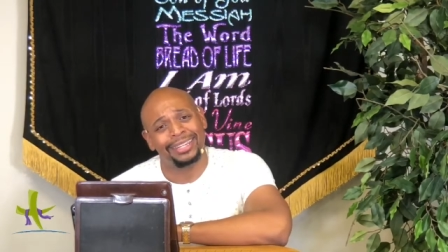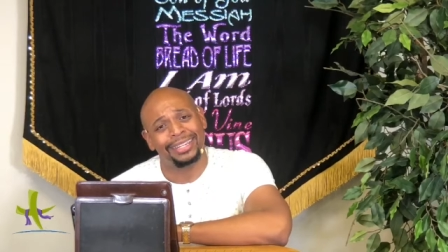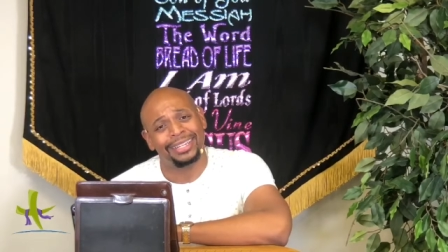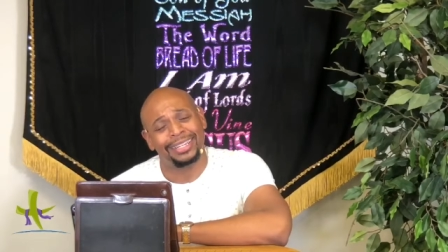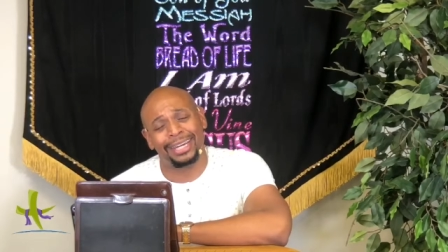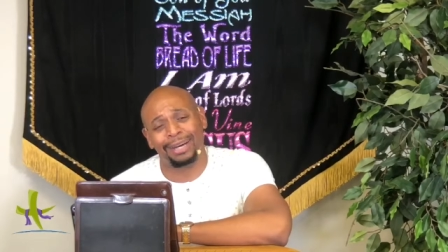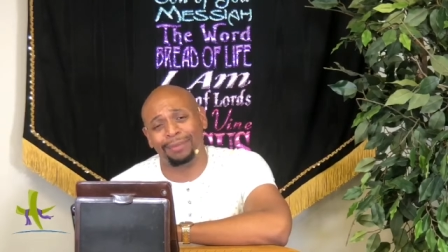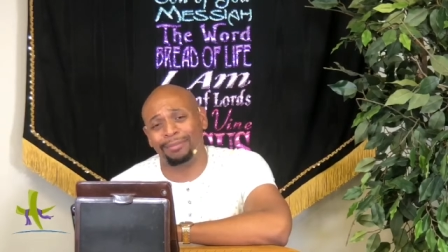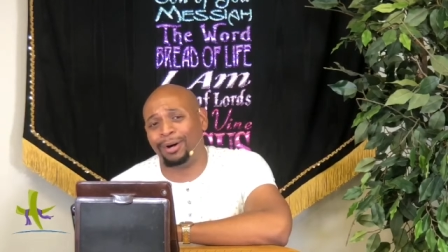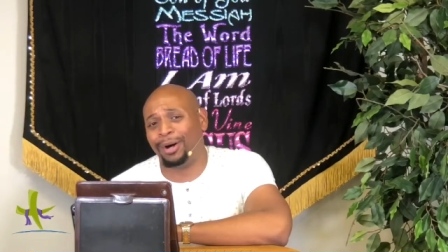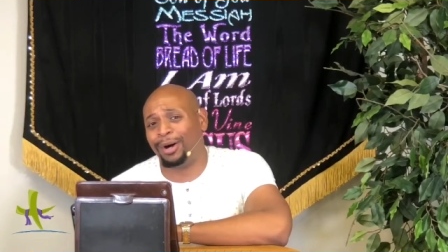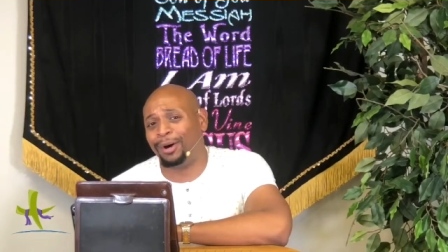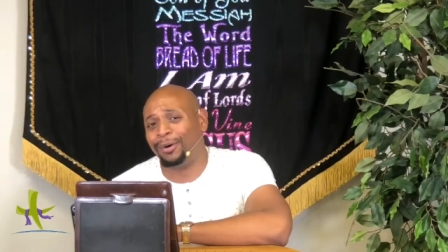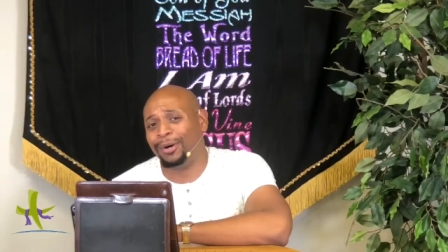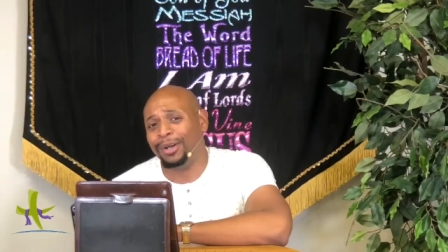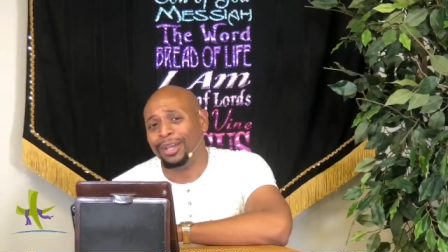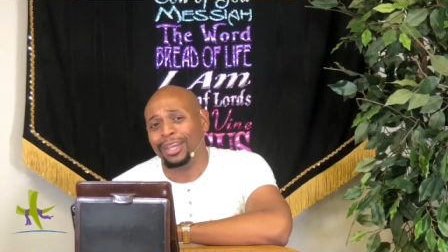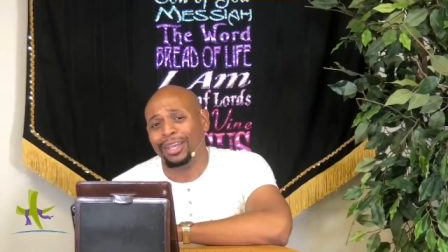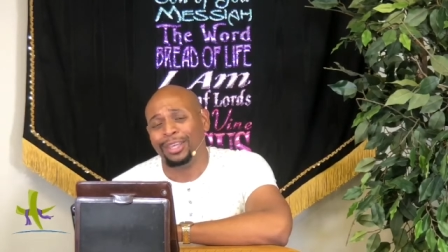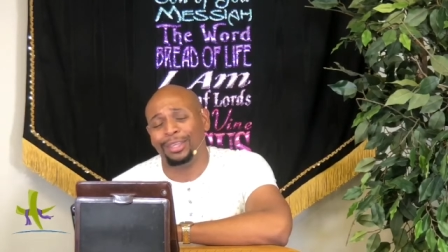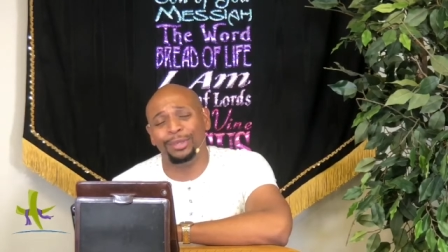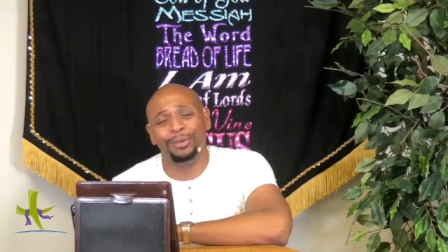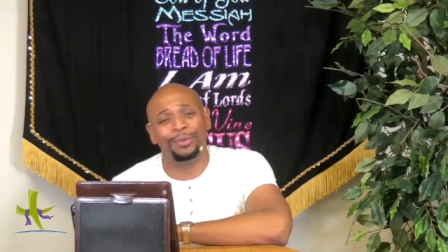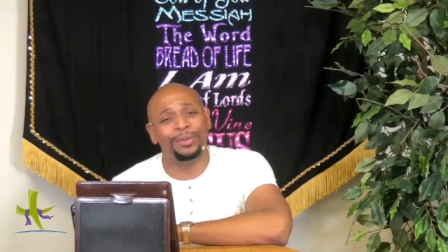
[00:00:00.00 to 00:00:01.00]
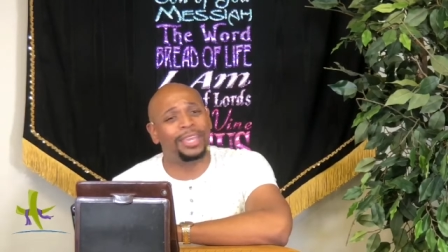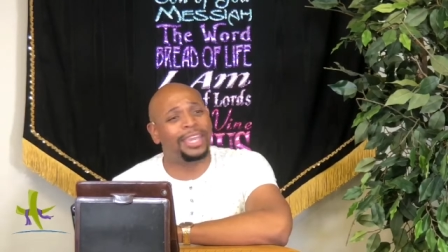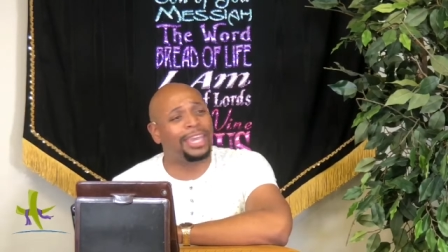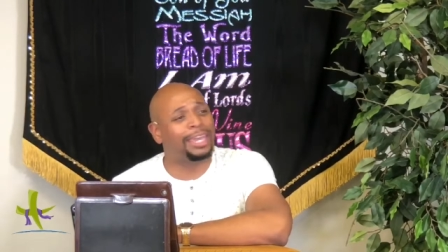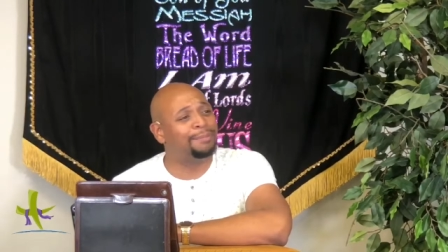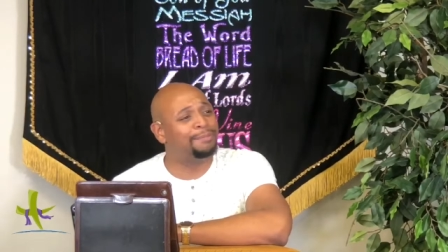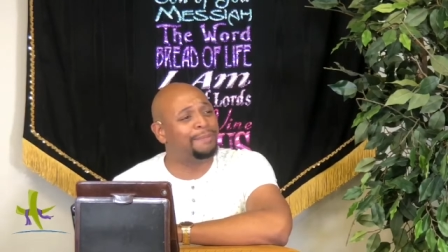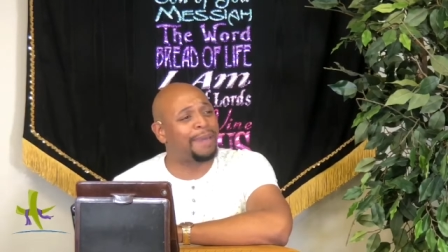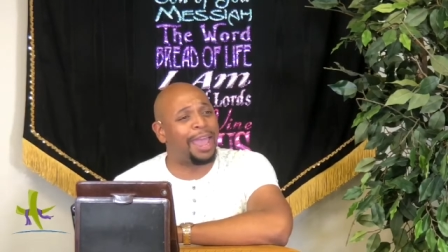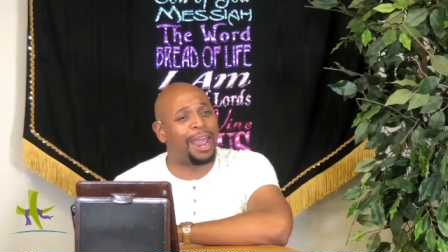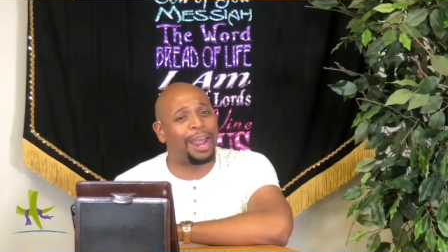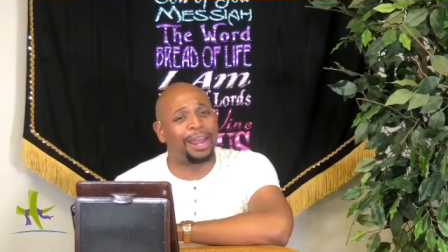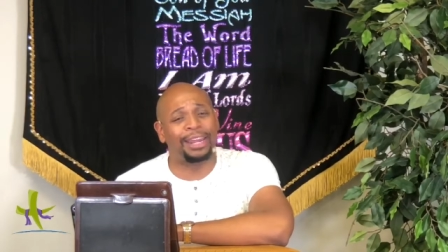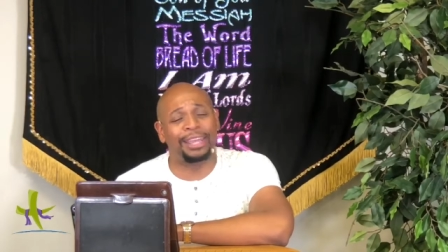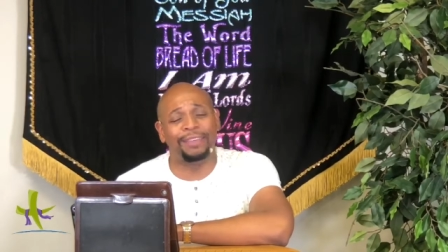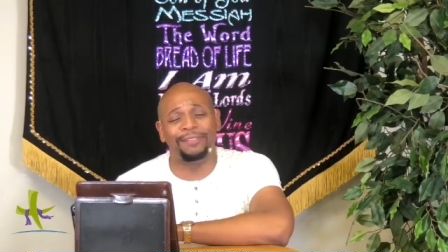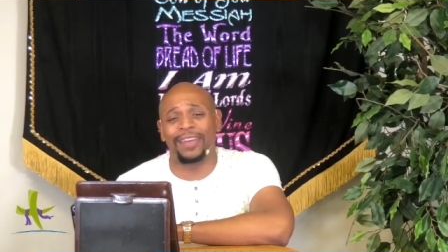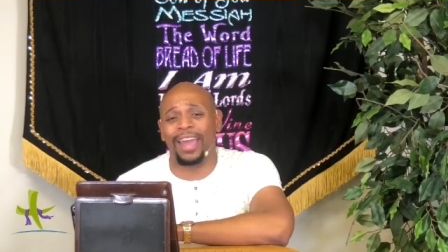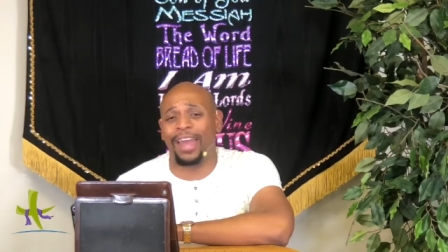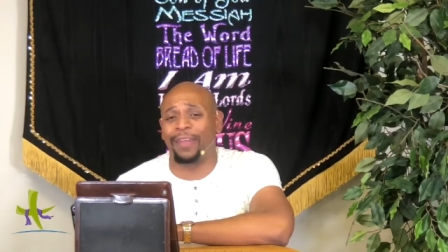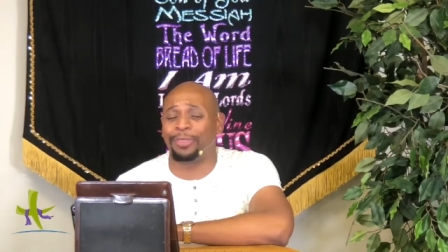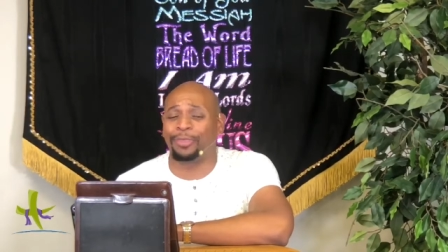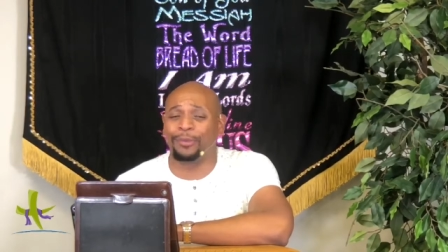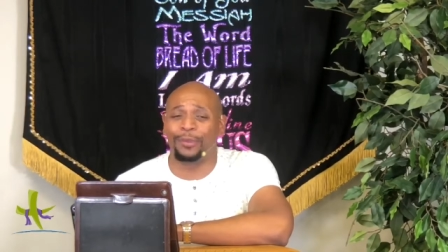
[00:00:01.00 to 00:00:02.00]
Come on. You can get married.
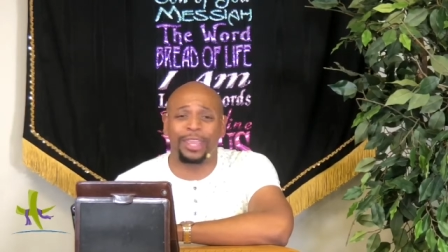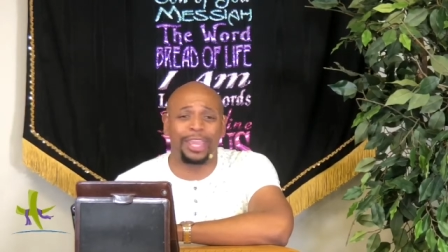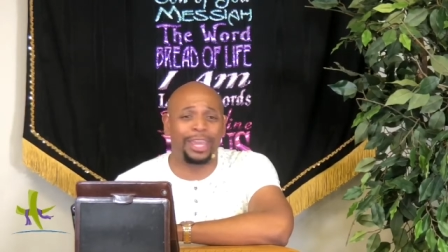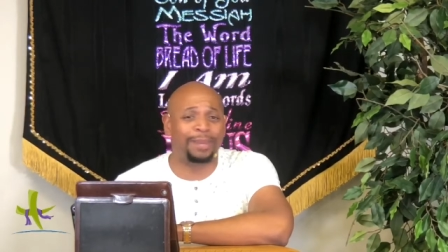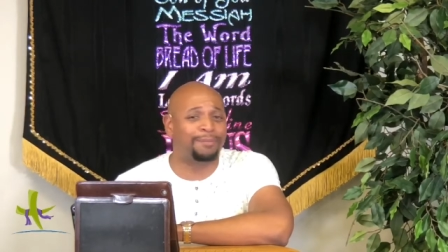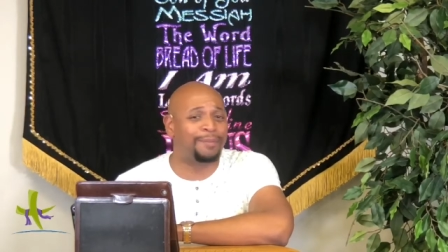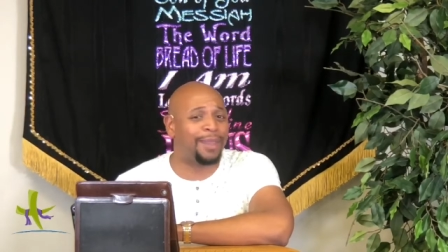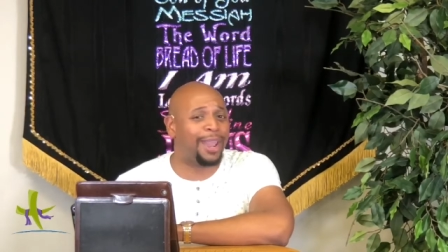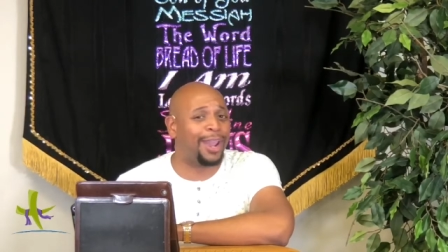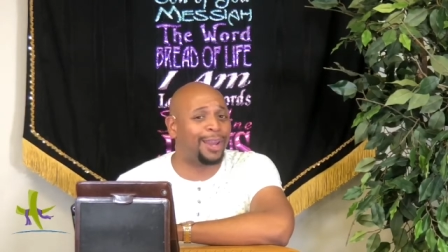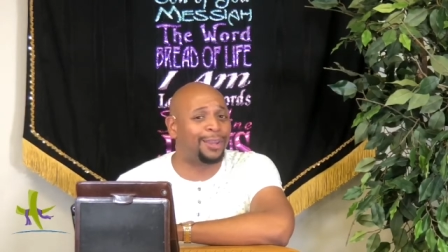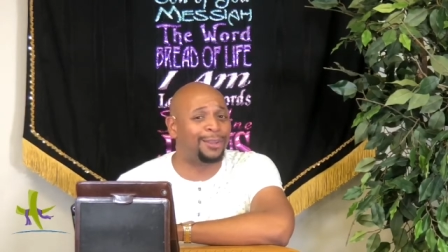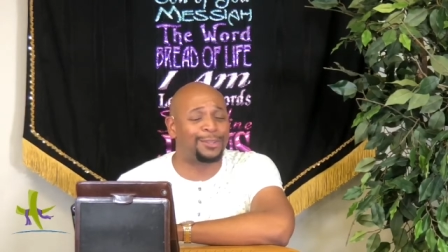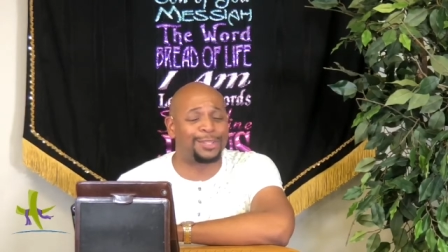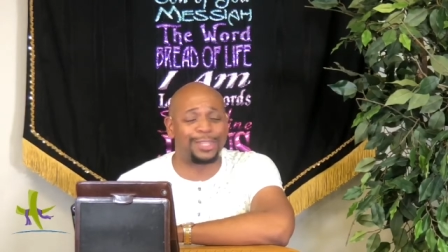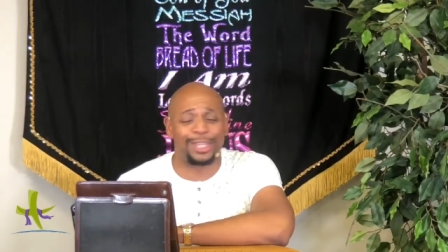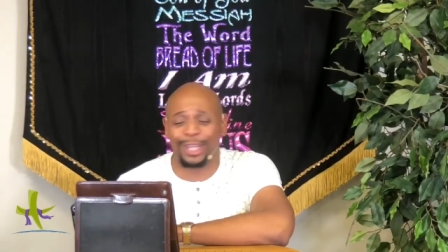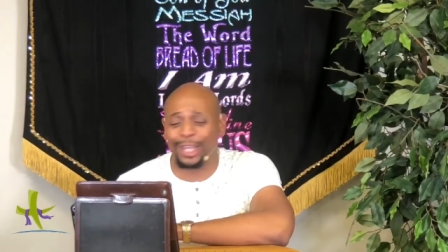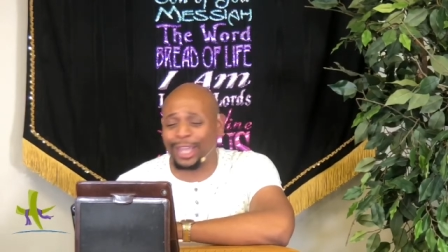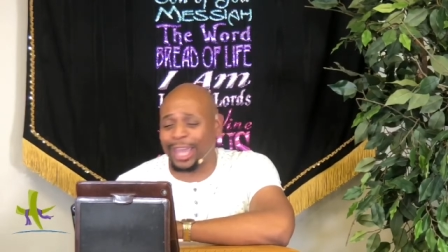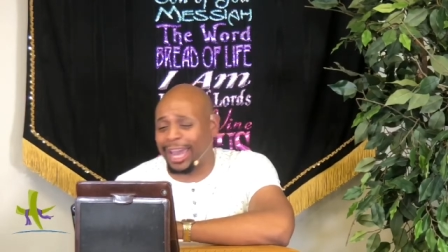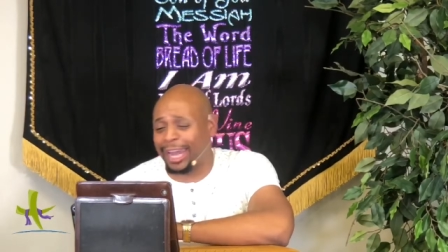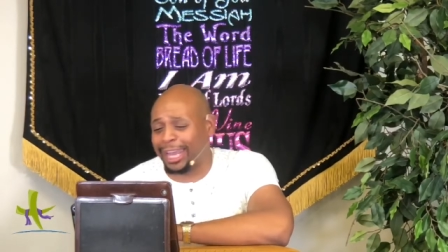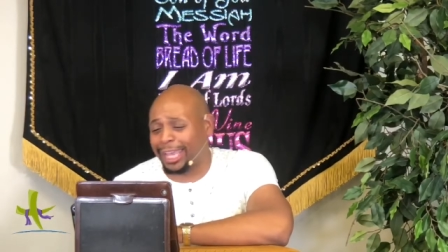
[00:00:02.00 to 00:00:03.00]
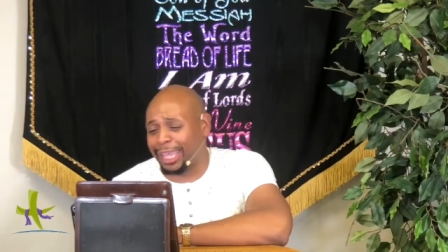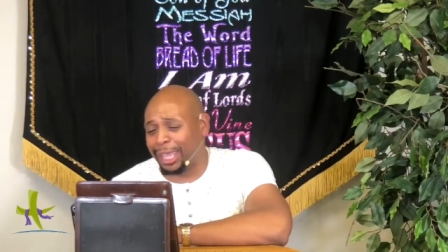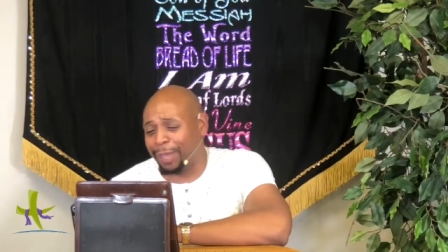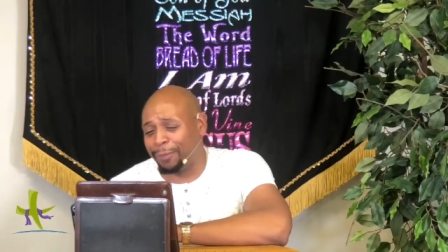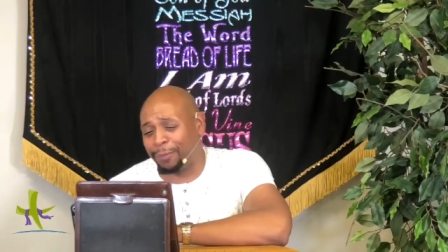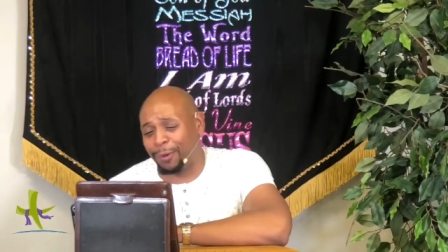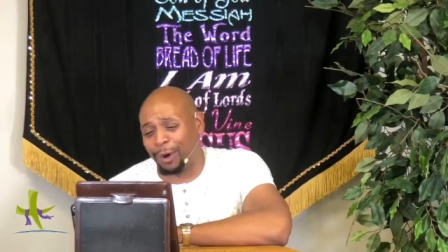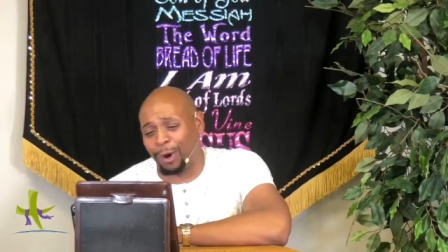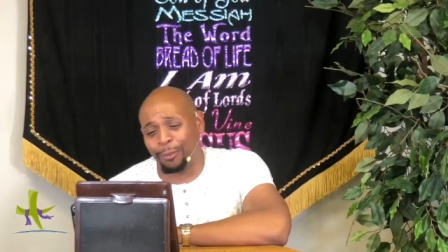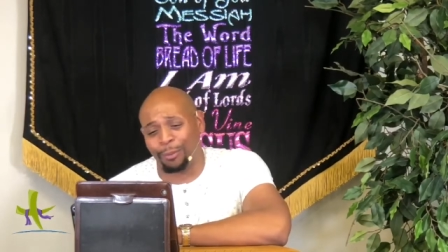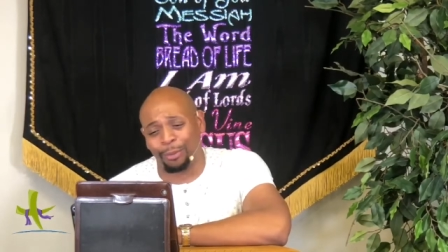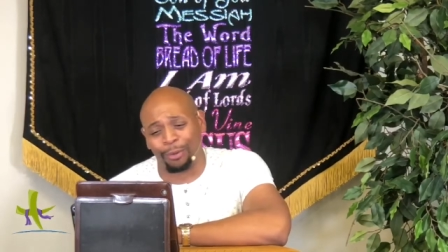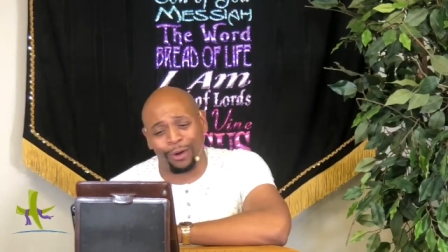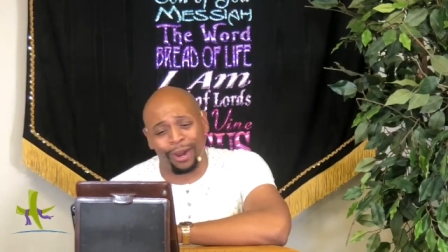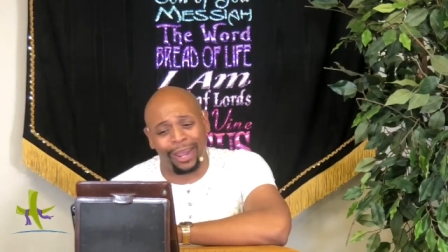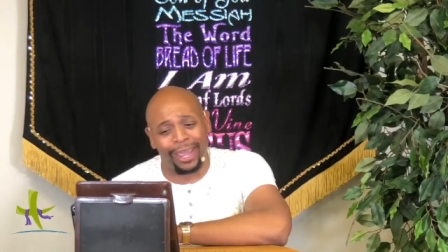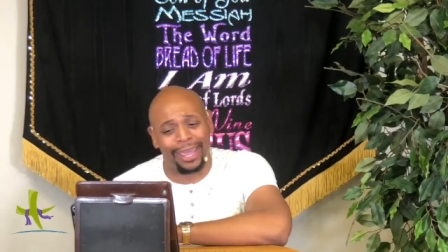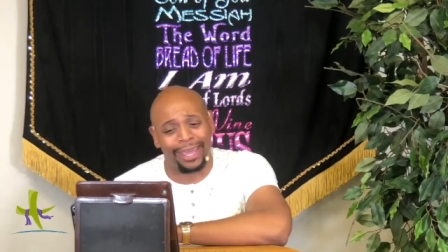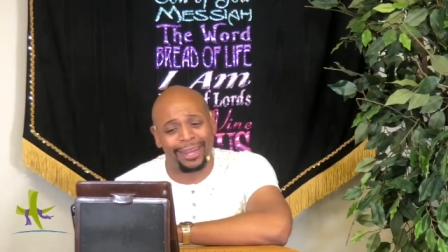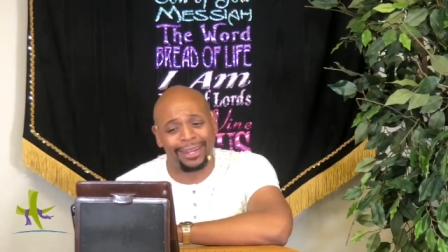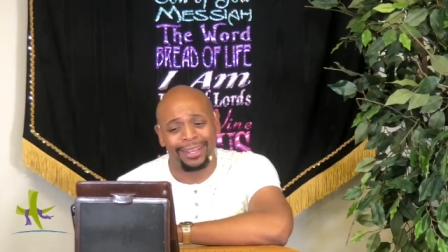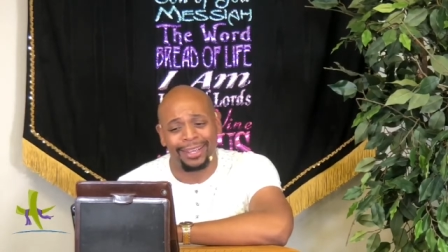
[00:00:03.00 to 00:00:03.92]
Even after you get married, you still got to keep on praying.